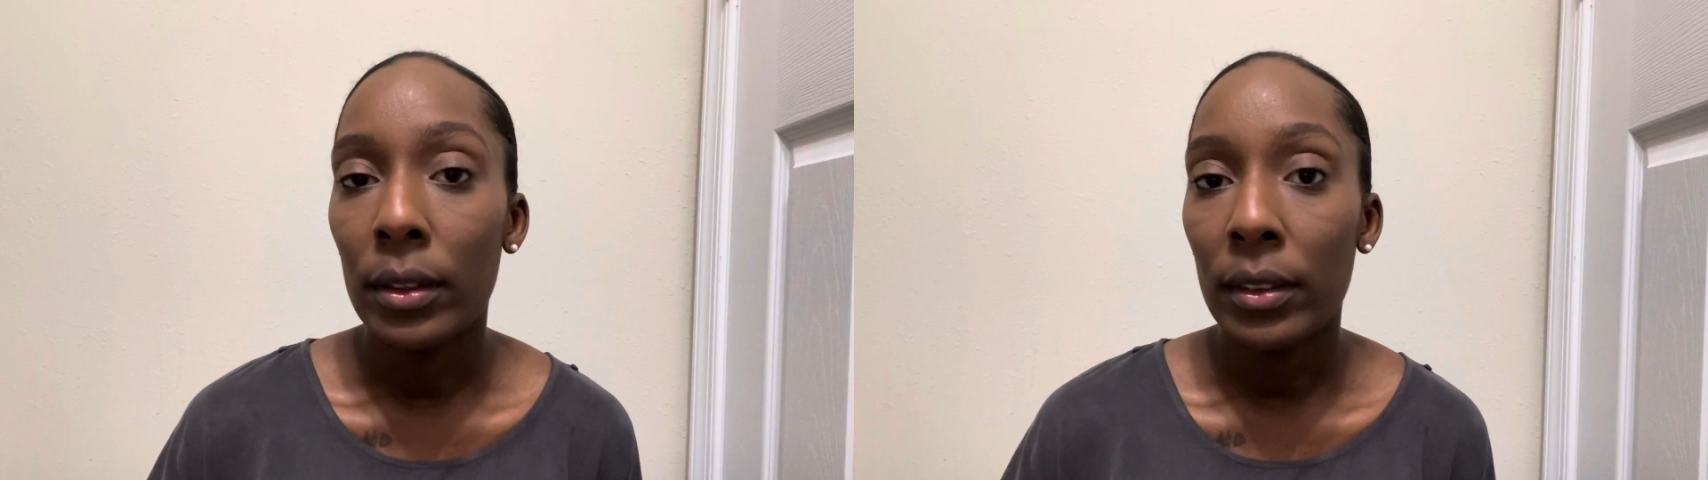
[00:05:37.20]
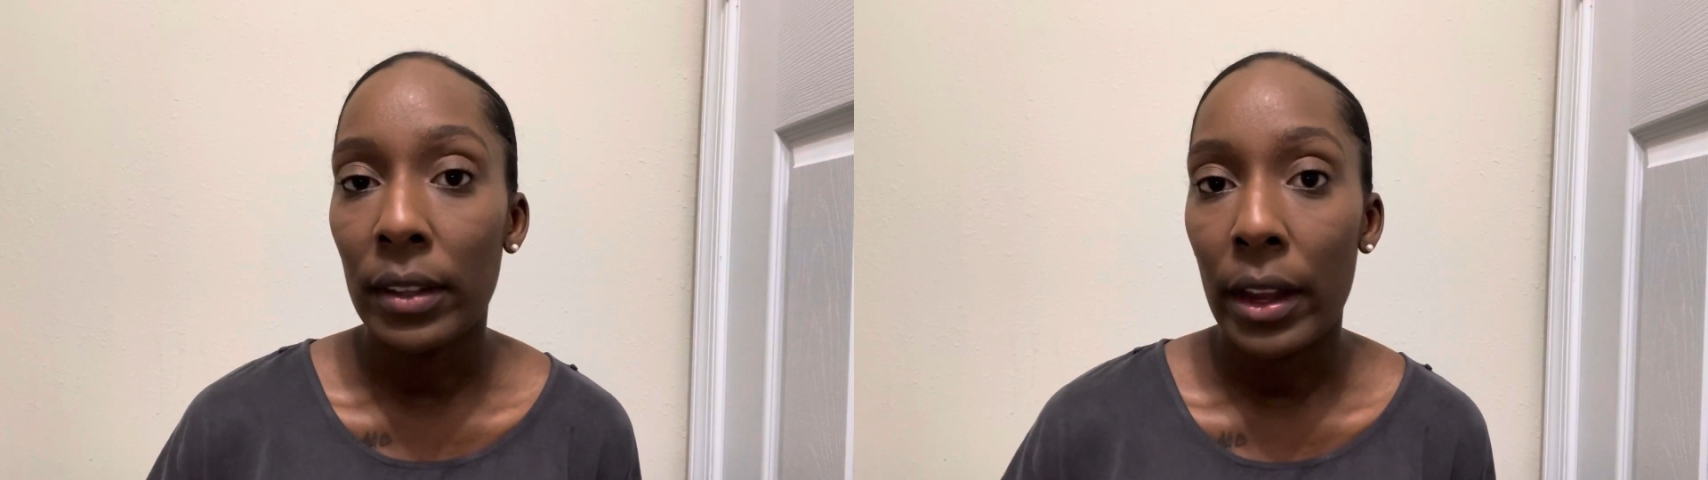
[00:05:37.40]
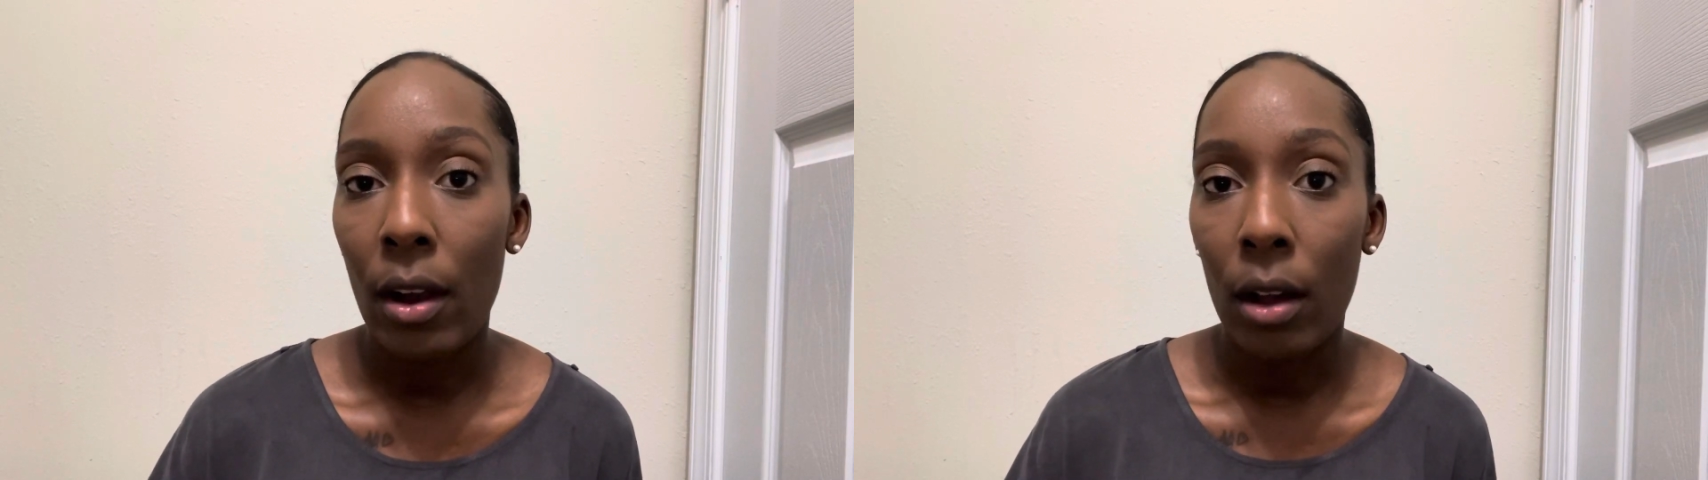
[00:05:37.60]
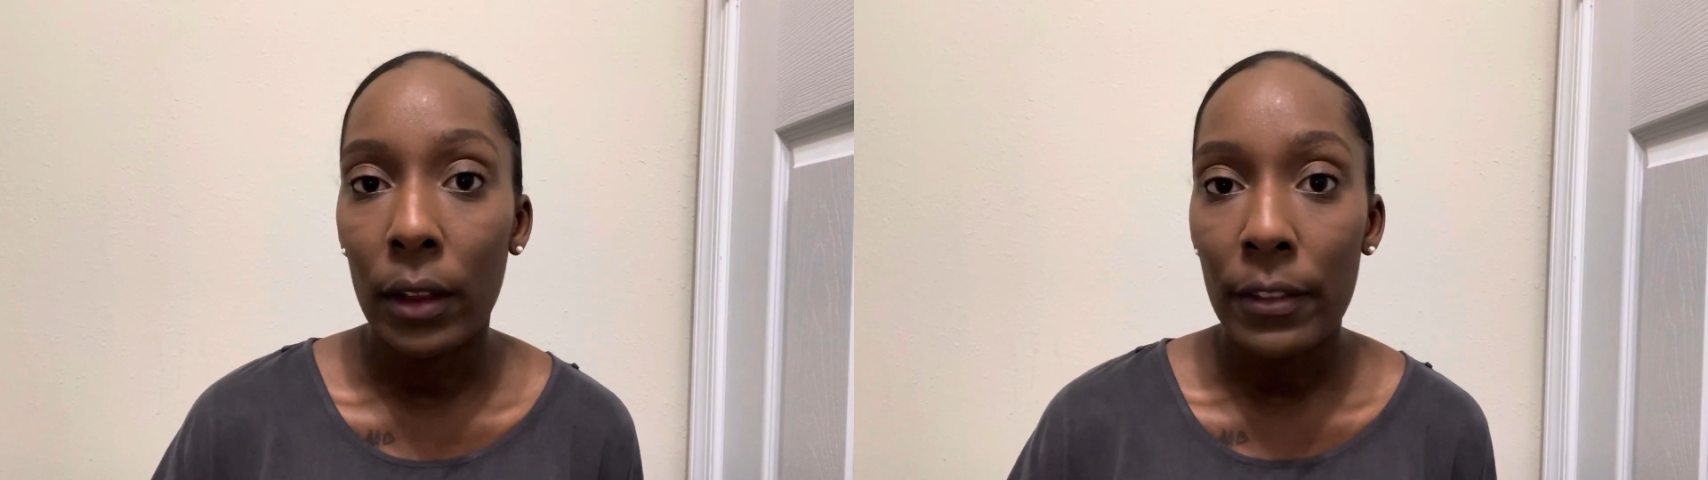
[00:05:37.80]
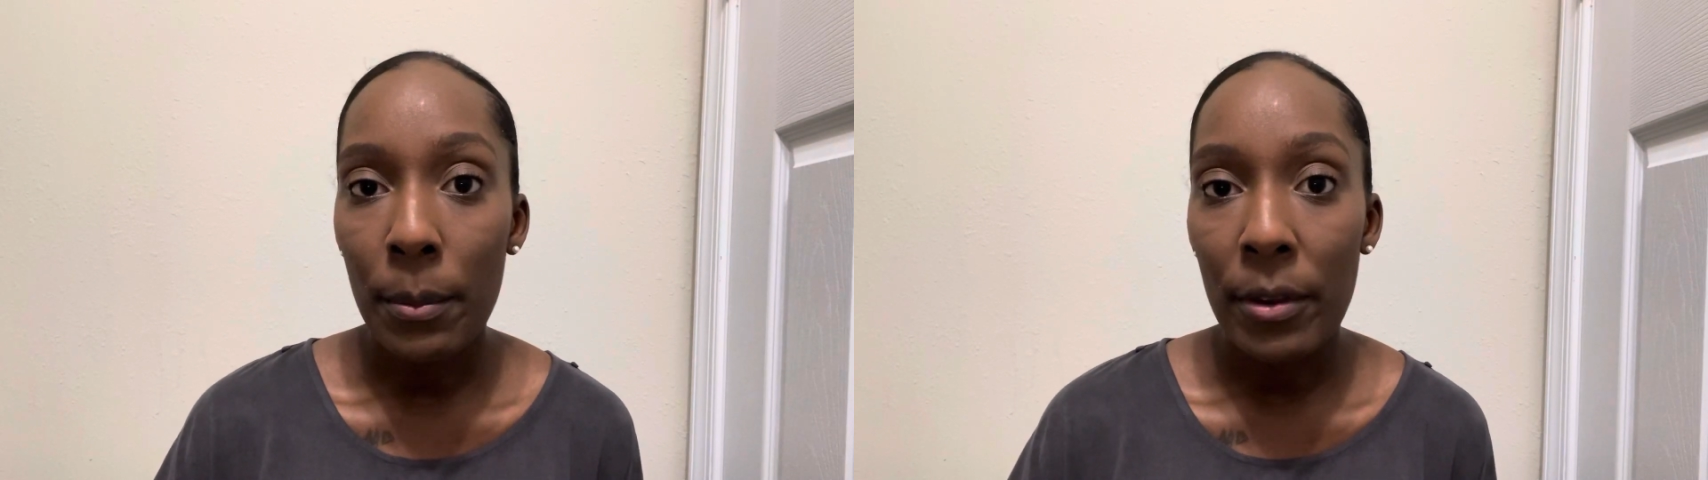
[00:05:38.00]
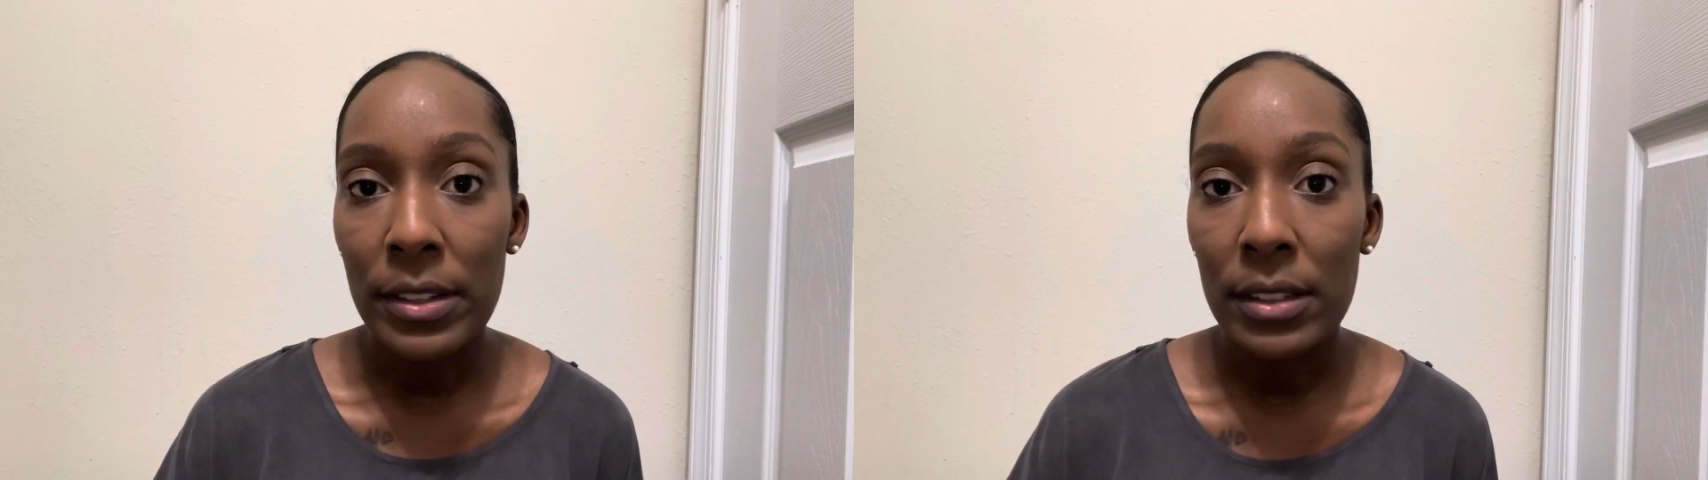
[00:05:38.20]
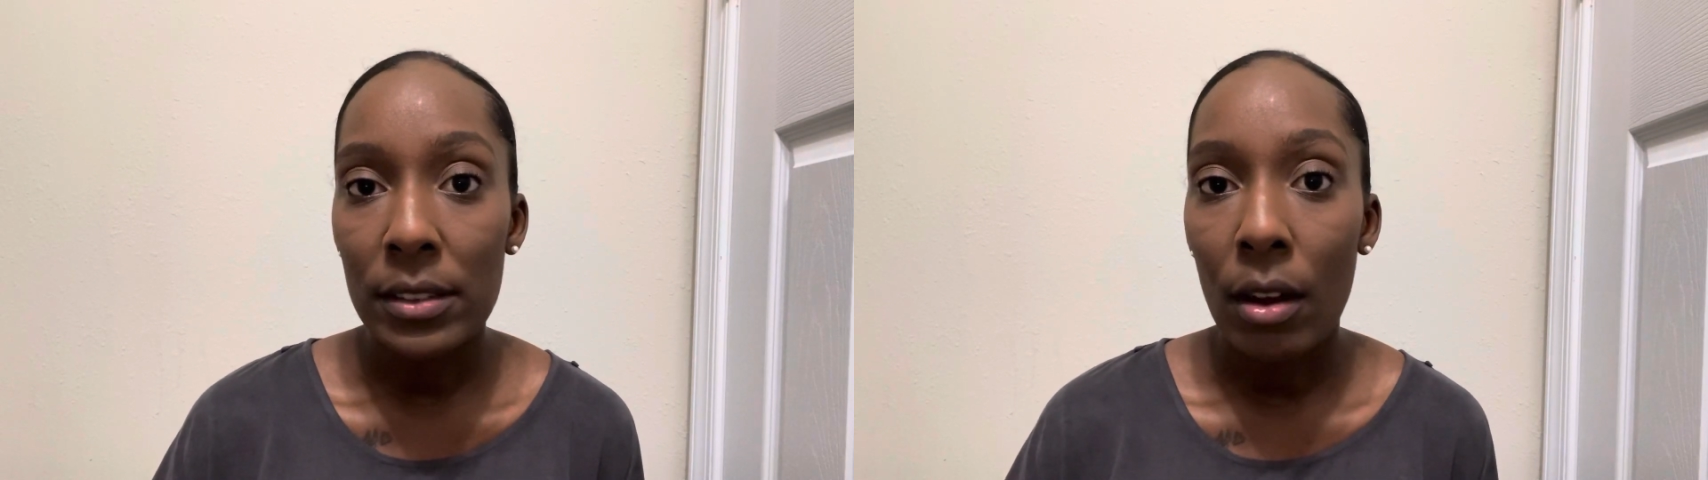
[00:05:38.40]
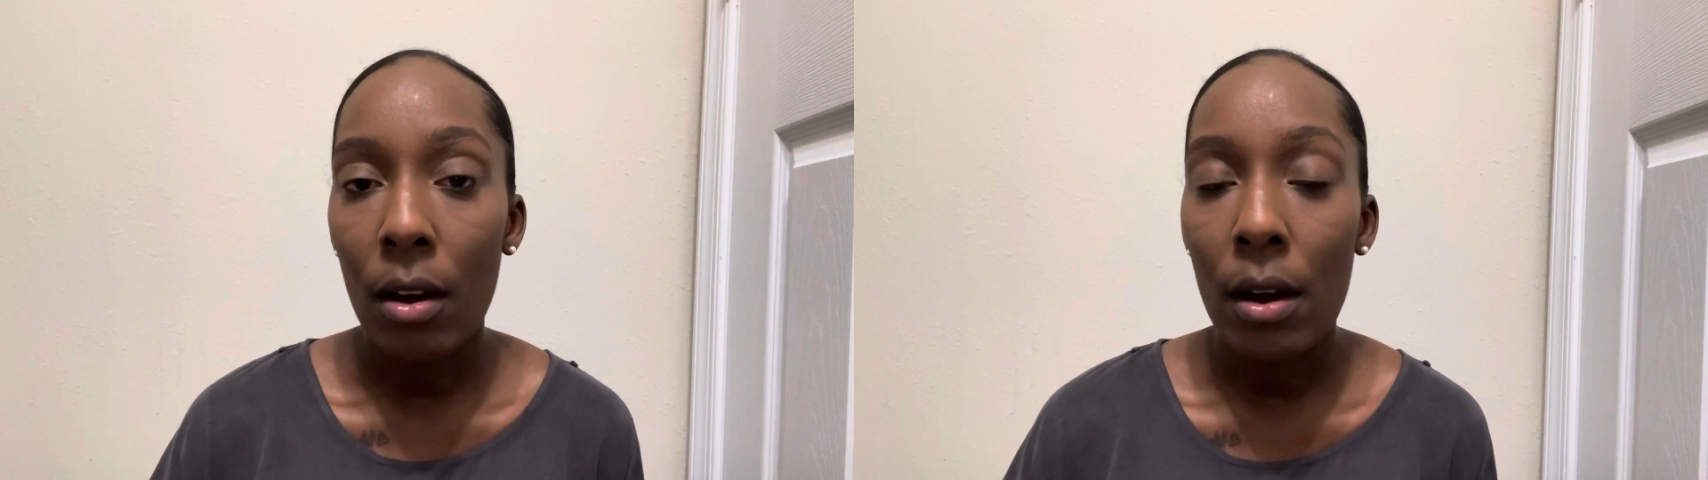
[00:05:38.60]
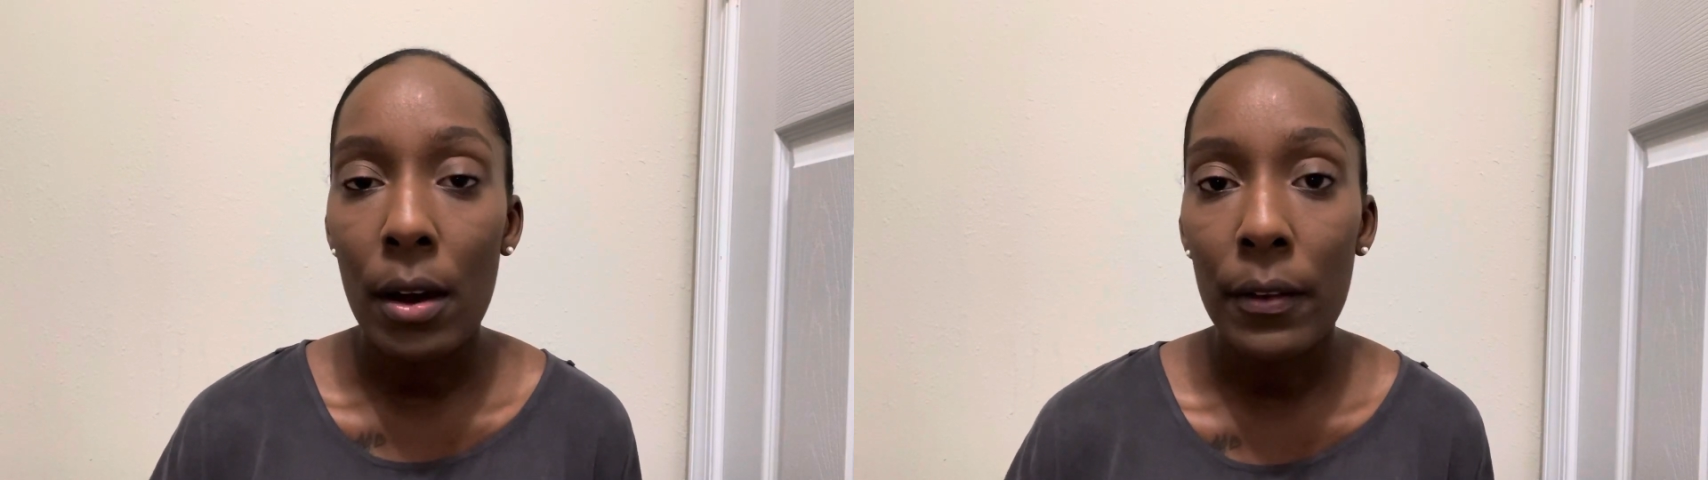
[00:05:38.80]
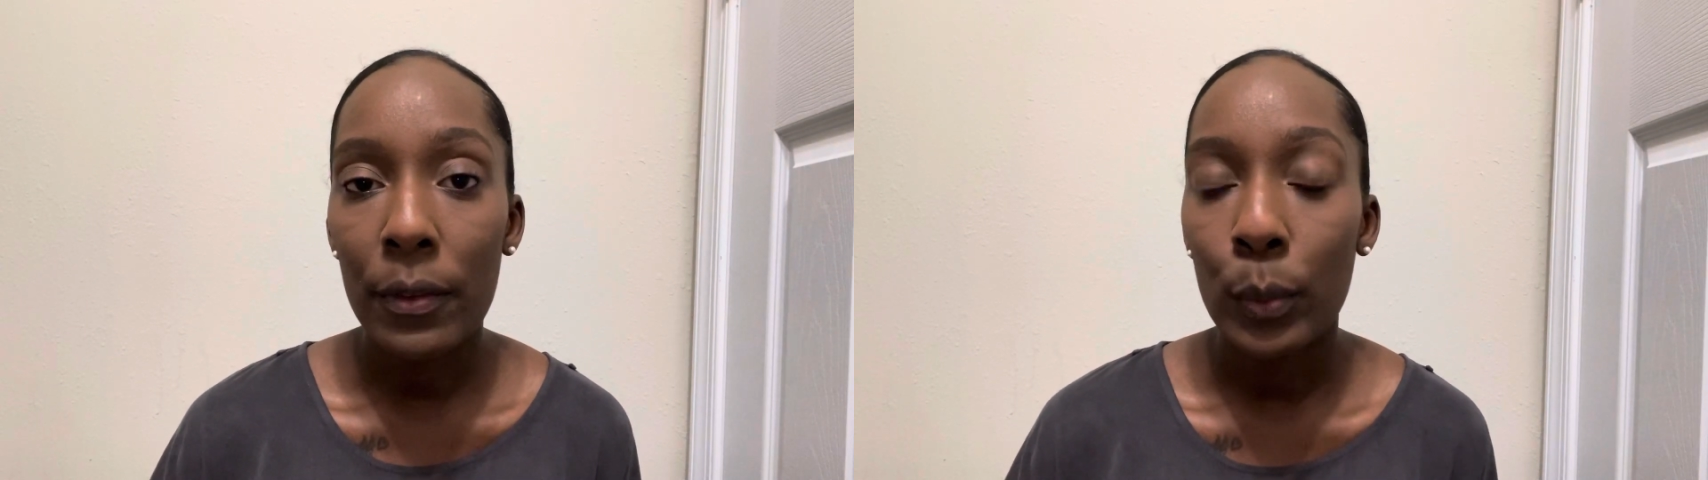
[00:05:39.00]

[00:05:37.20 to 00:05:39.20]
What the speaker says: take all of the braces off,